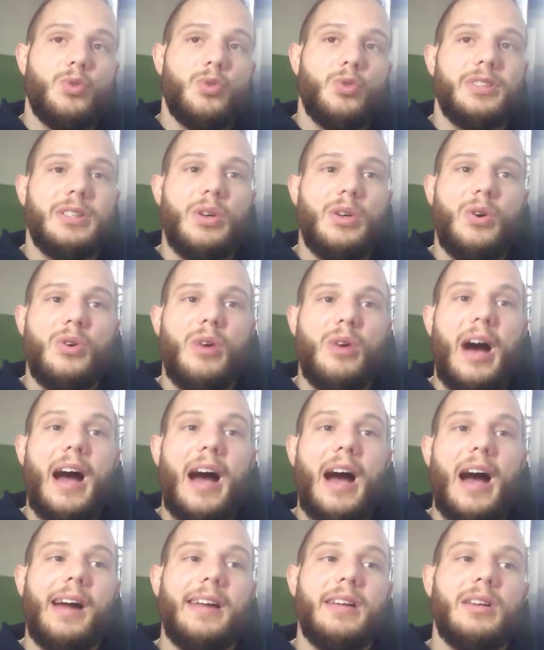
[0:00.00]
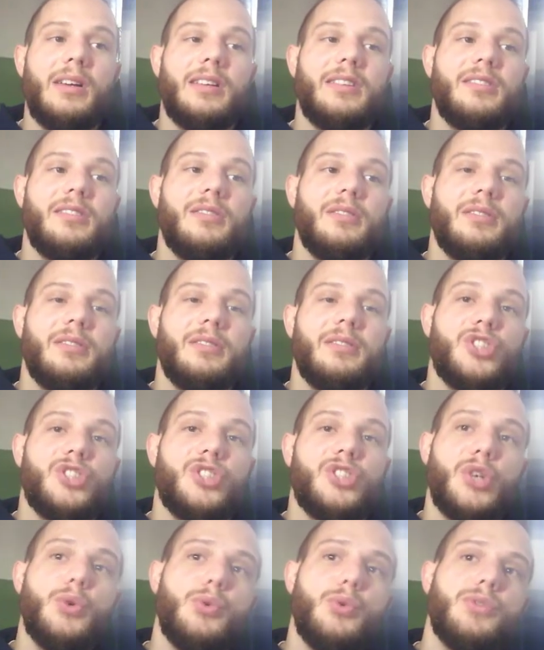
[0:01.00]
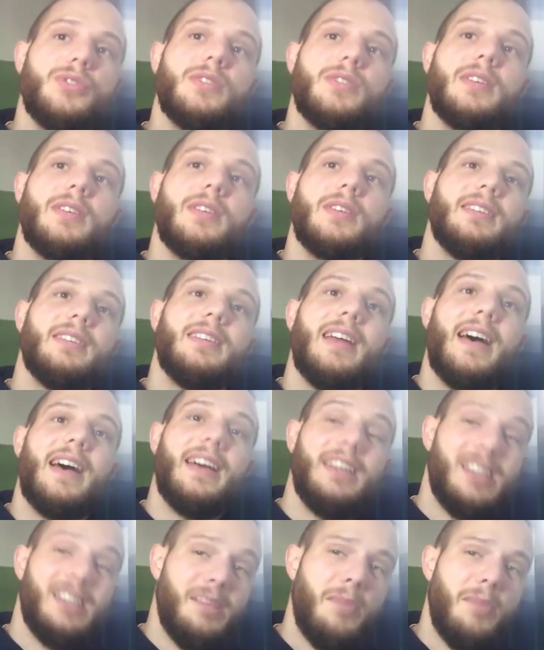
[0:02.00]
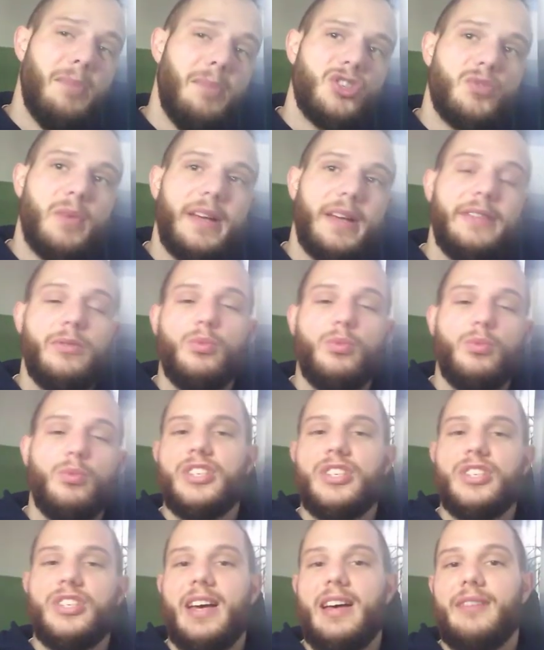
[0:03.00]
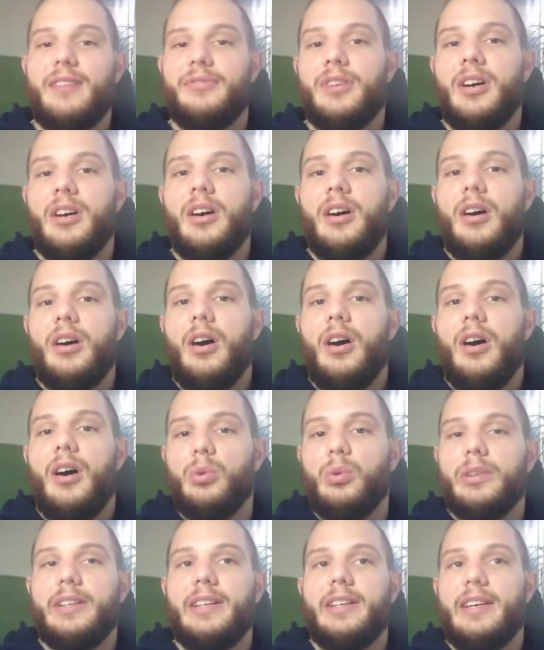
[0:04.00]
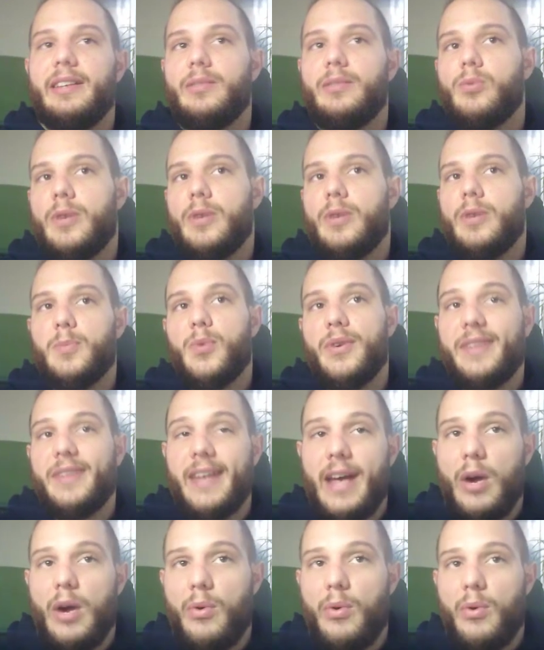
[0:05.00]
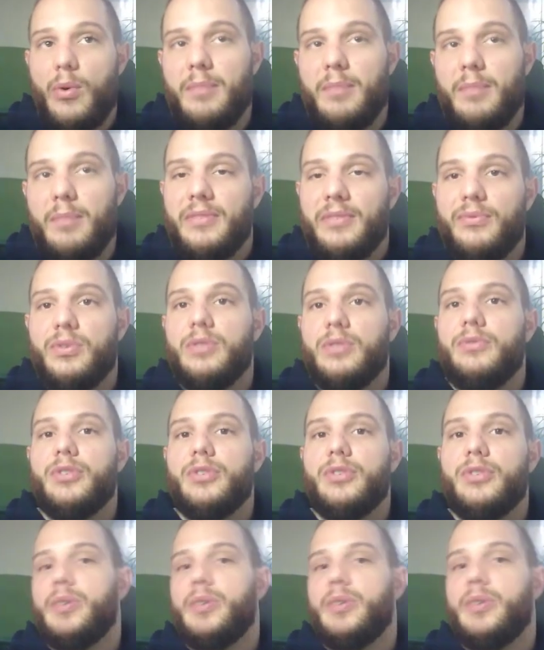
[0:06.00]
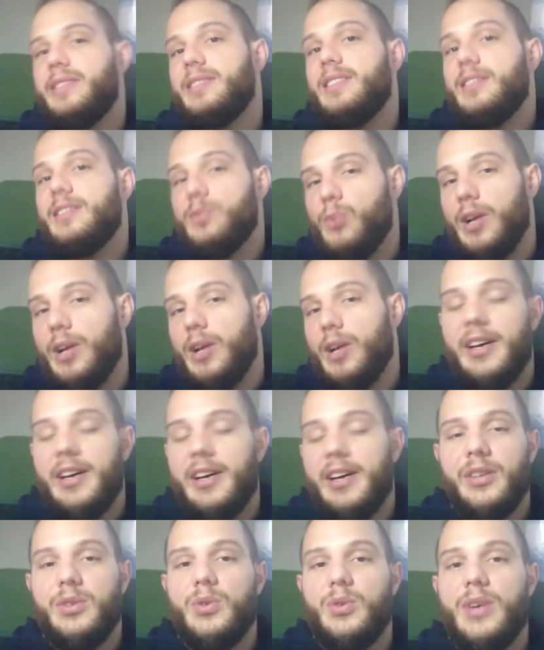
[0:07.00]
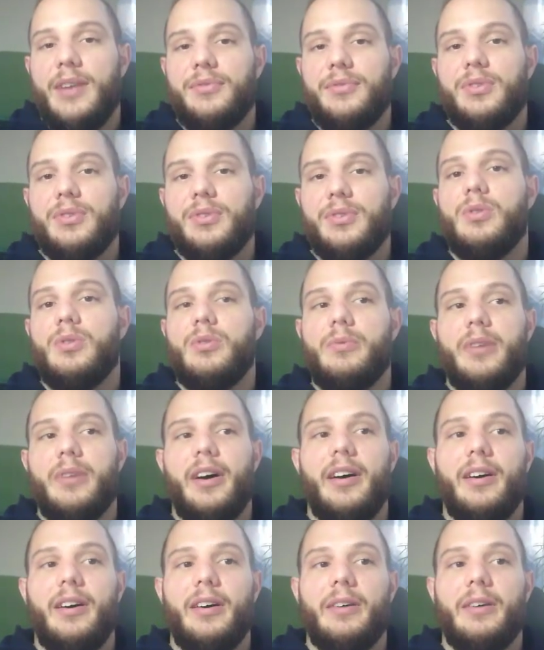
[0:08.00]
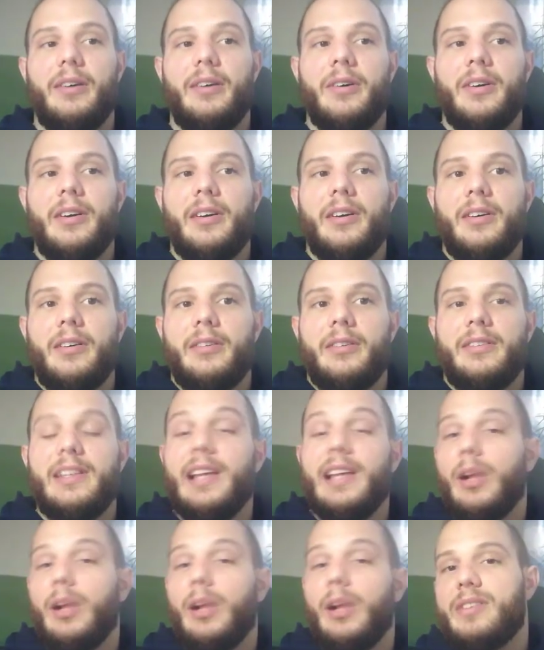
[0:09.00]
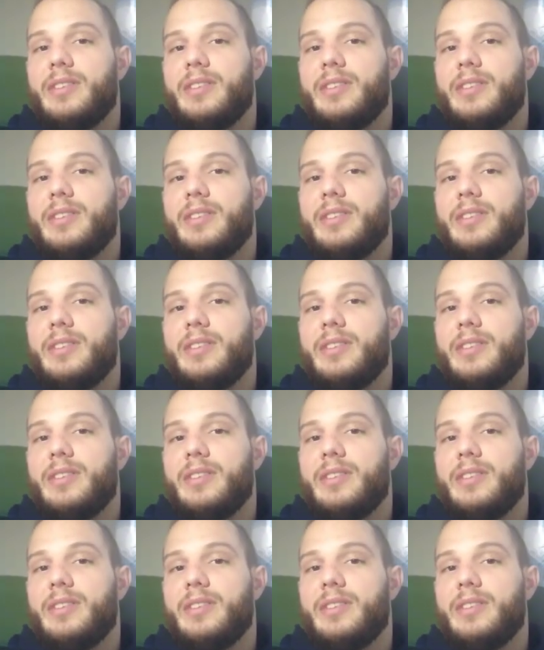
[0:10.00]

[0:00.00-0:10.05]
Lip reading: So I choose an image plane which have only a transparent area, but for sure this is as well, you have to deal